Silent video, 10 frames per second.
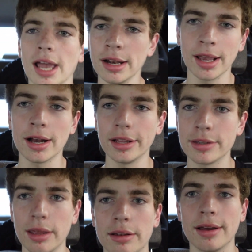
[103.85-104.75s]
Anyhow, it's
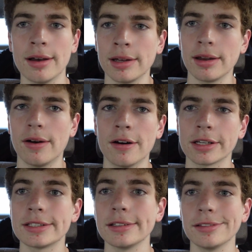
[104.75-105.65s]
getting done
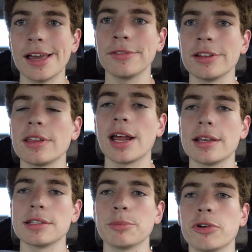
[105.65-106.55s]
August 11th. It
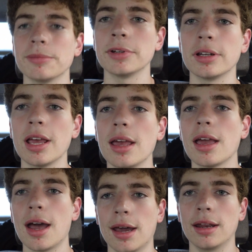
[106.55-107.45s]
has an
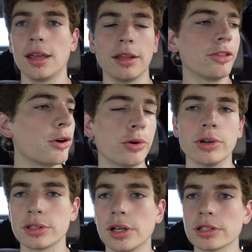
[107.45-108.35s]
appointment at a local
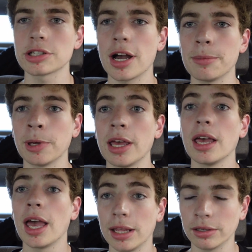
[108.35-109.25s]
exhaust shop.
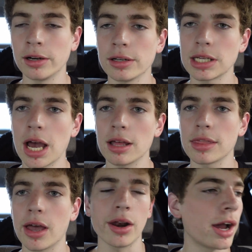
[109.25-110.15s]
It turns out
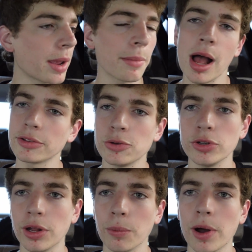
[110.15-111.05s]
that I am not too
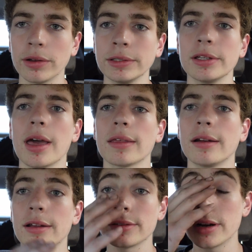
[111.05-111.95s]
good at welding together an
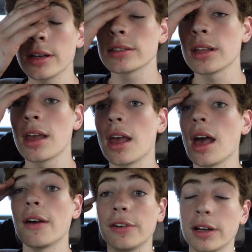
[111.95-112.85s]
exhaust.
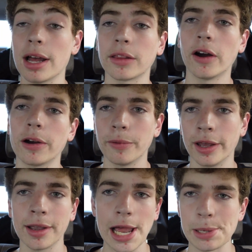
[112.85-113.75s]
Figured it out the hard way.
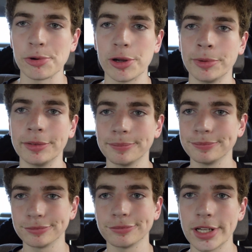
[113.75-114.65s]
I got an appointment.
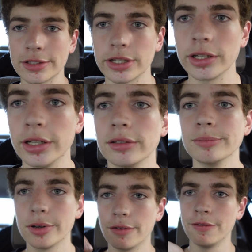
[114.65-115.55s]
That's all good.
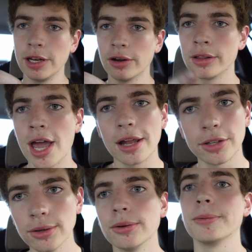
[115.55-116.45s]
Video on that
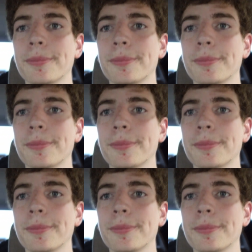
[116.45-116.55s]
too.